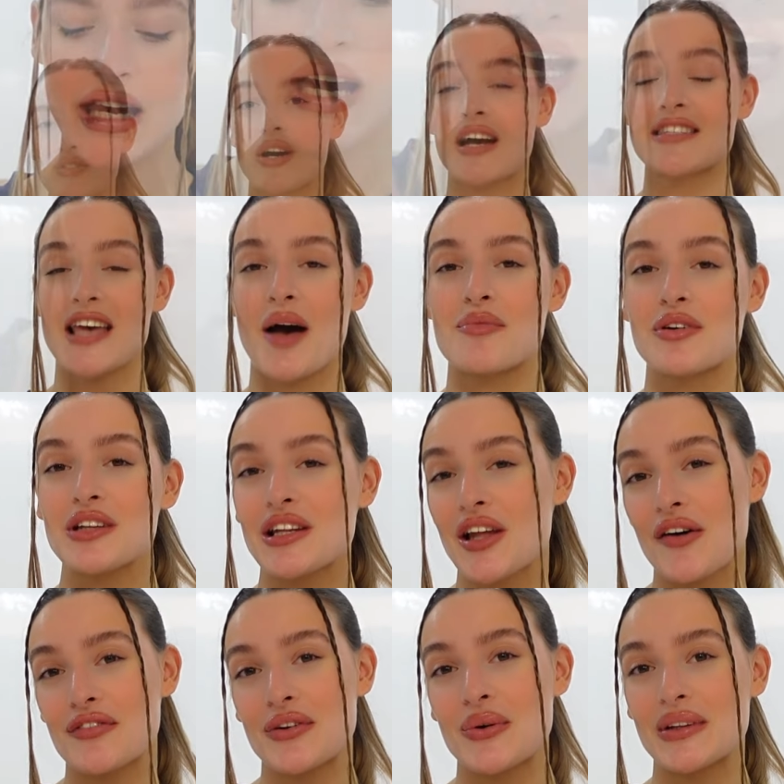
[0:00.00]
Guys, I'm gonna
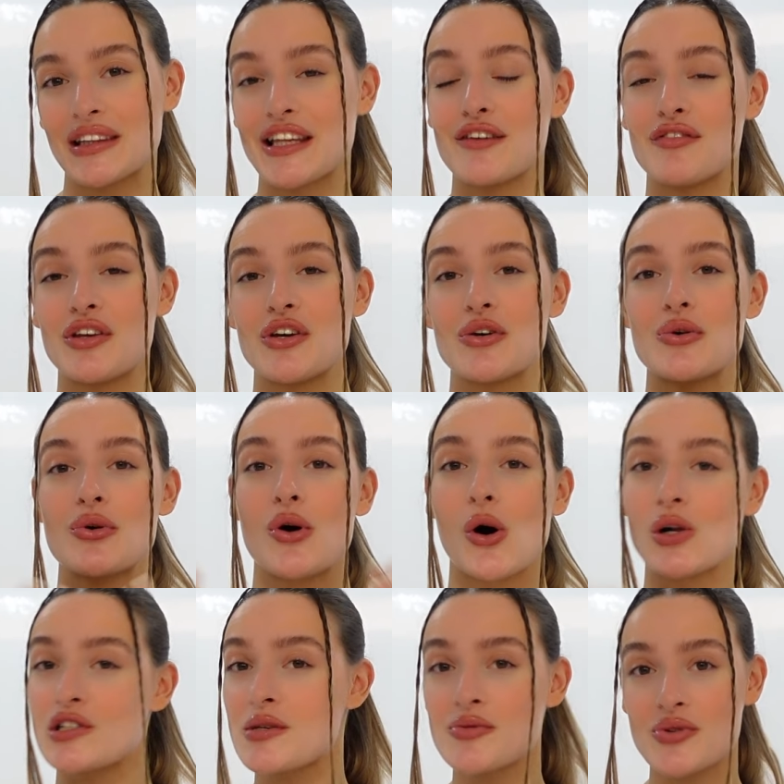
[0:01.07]
love you and leave you.
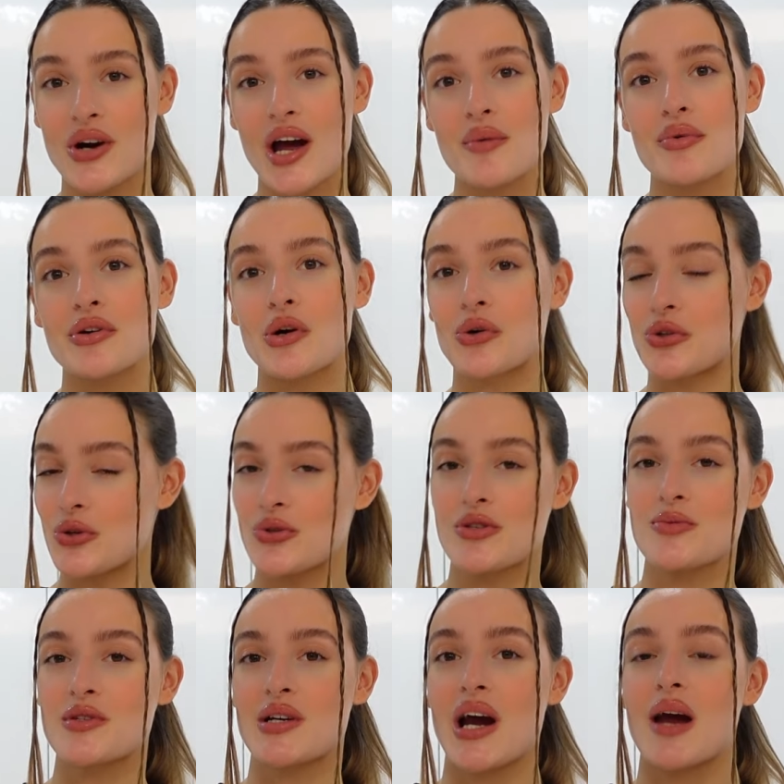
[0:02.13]
All subscriber or new
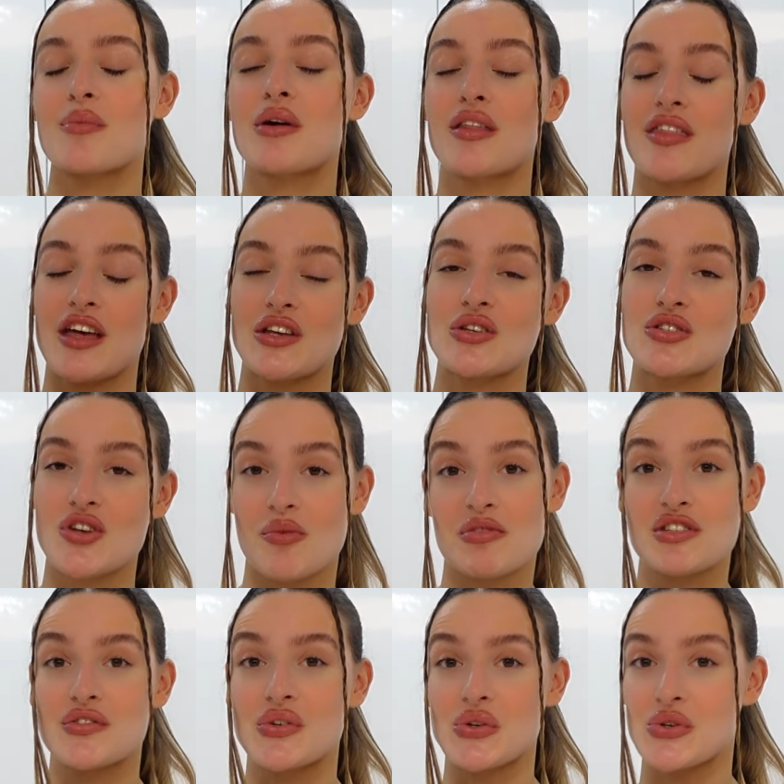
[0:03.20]
subscriber, thank you so
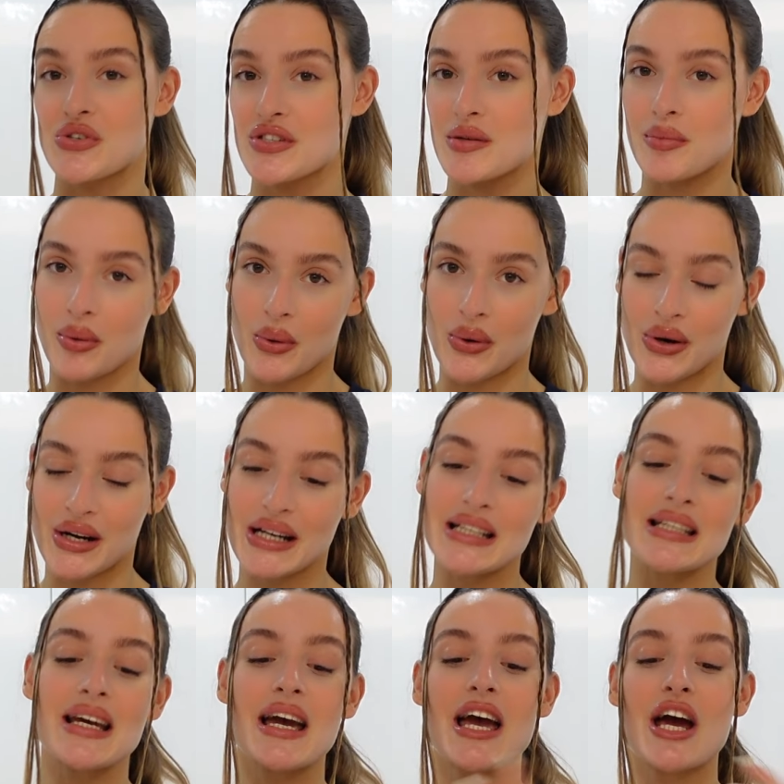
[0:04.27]
much for your support.